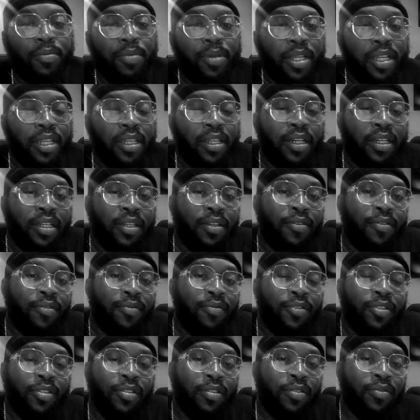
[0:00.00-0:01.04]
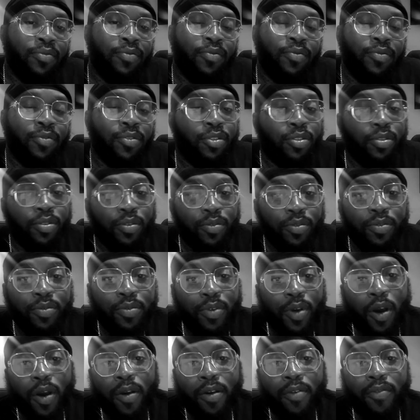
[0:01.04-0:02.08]
looking to
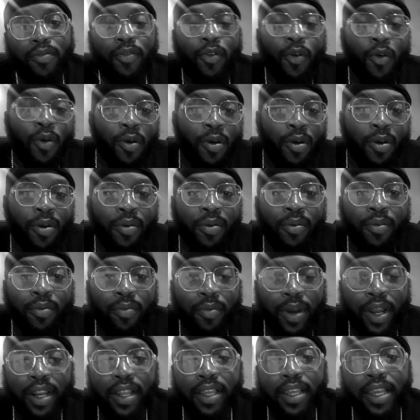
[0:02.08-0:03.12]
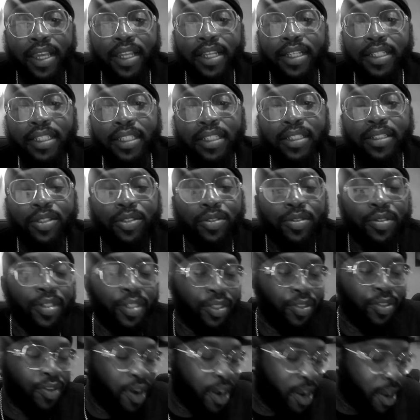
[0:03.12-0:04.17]
or for when getting to truck
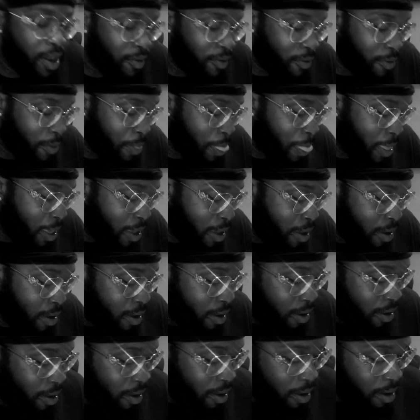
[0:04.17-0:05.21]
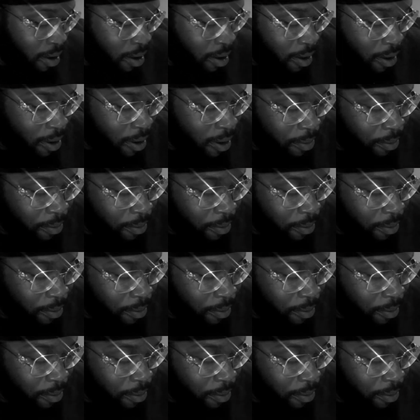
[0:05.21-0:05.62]
driving. Um,